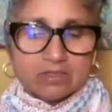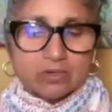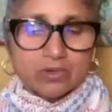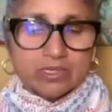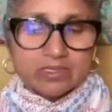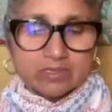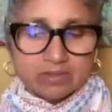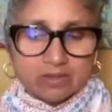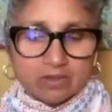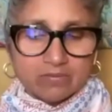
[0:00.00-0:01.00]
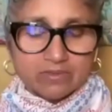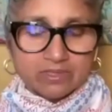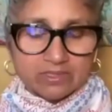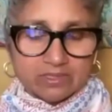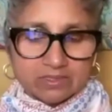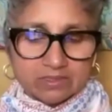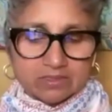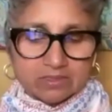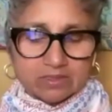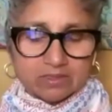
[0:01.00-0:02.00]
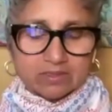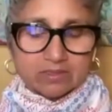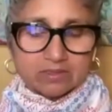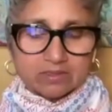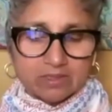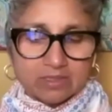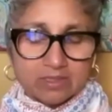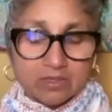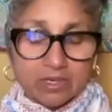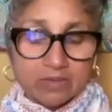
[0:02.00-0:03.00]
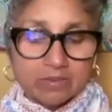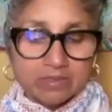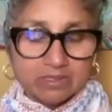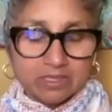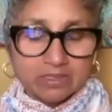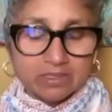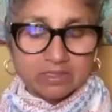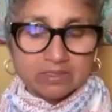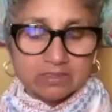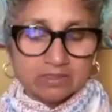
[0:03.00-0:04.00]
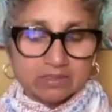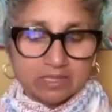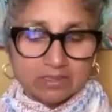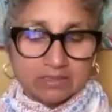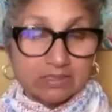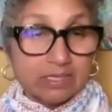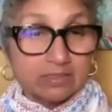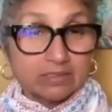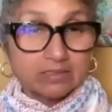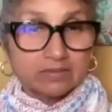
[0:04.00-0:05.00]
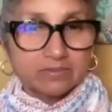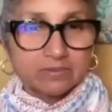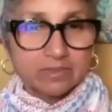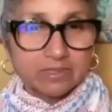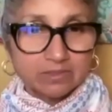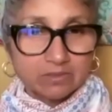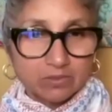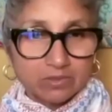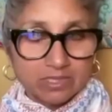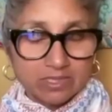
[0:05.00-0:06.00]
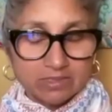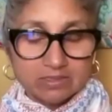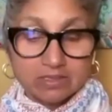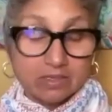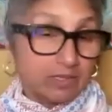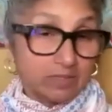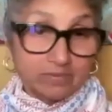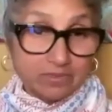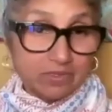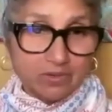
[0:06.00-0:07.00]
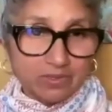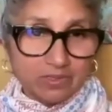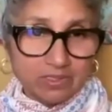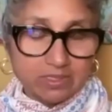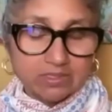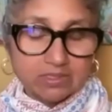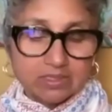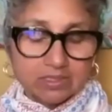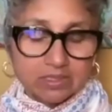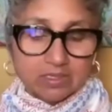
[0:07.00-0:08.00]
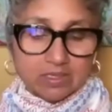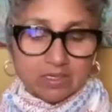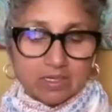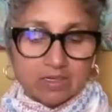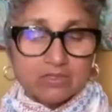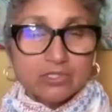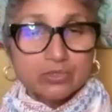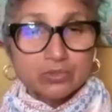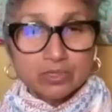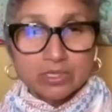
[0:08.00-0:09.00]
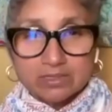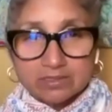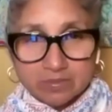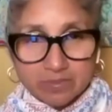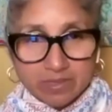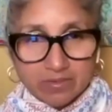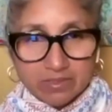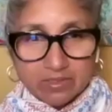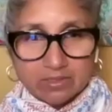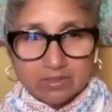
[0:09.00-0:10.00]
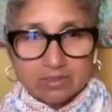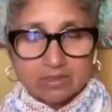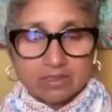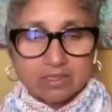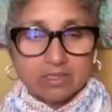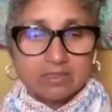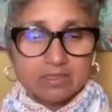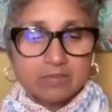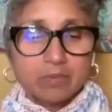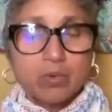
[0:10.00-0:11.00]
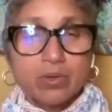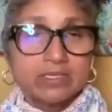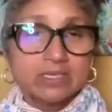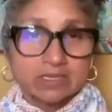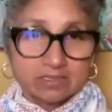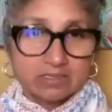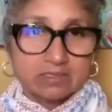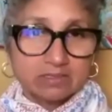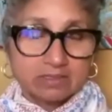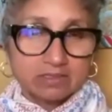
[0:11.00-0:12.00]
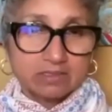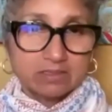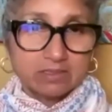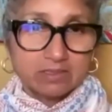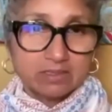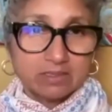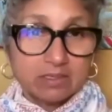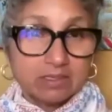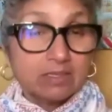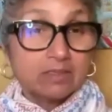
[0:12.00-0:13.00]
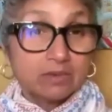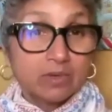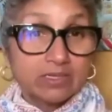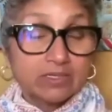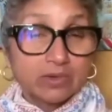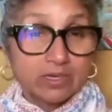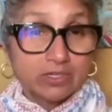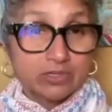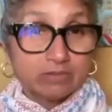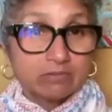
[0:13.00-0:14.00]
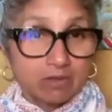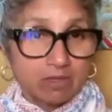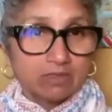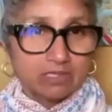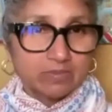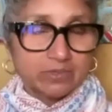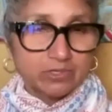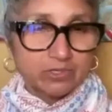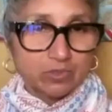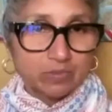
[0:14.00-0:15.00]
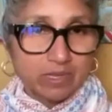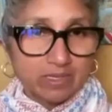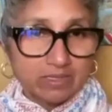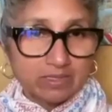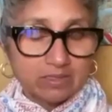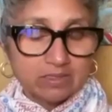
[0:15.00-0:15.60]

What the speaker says: stories of these uh, incredible sadhakas and saints from the old days and even currently are truly inspiring, and they point us in the right direction on the spiritual path.